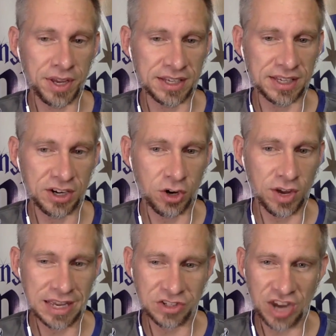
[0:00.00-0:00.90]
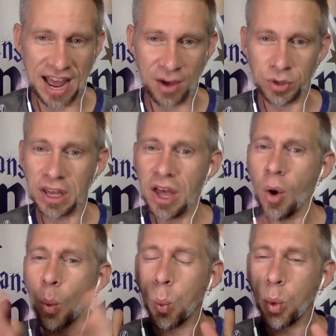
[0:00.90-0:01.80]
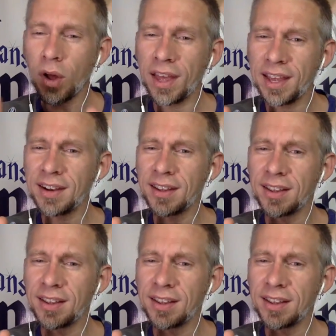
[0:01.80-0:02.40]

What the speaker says: a kiddo age out. What